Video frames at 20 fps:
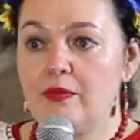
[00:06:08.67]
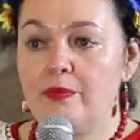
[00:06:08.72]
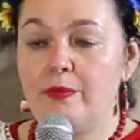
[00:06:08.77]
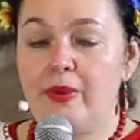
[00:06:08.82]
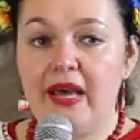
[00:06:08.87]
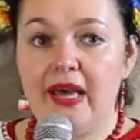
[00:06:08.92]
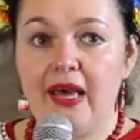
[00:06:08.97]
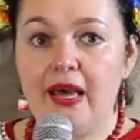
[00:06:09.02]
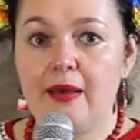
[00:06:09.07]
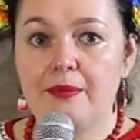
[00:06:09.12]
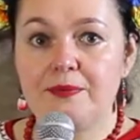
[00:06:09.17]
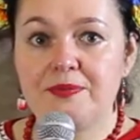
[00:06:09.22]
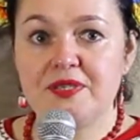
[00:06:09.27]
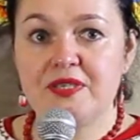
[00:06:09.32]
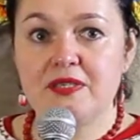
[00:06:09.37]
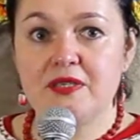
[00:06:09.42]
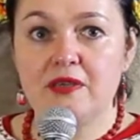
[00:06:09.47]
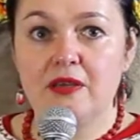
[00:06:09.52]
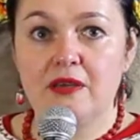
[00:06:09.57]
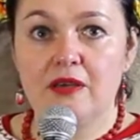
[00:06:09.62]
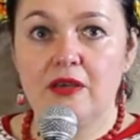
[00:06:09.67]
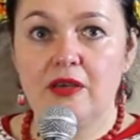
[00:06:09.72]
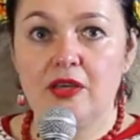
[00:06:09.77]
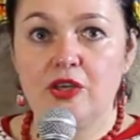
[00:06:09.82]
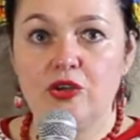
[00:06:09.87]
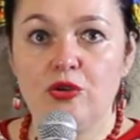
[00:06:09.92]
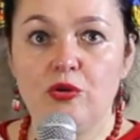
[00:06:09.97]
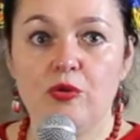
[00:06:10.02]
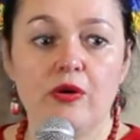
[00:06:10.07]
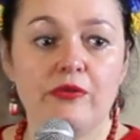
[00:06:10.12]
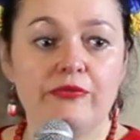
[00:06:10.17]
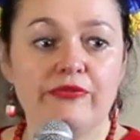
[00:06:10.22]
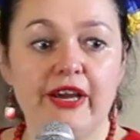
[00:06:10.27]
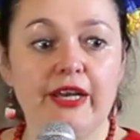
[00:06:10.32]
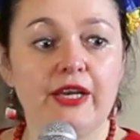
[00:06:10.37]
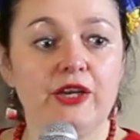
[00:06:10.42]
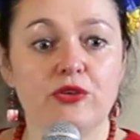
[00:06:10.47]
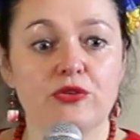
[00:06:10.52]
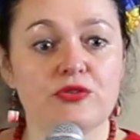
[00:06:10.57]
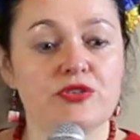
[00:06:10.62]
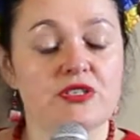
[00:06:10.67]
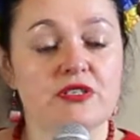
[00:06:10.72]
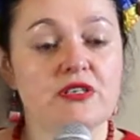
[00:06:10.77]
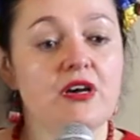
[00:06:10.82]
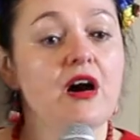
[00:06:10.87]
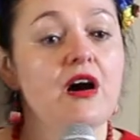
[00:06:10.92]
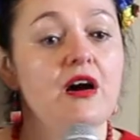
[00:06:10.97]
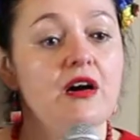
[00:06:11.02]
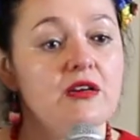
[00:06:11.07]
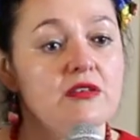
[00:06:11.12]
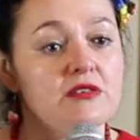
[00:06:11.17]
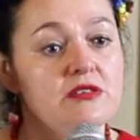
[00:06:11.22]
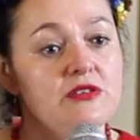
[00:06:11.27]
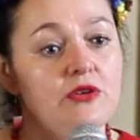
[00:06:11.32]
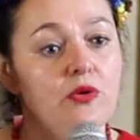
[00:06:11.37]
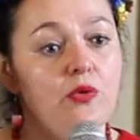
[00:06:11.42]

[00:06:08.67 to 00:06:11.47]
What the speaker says: perhaps you are very good at art,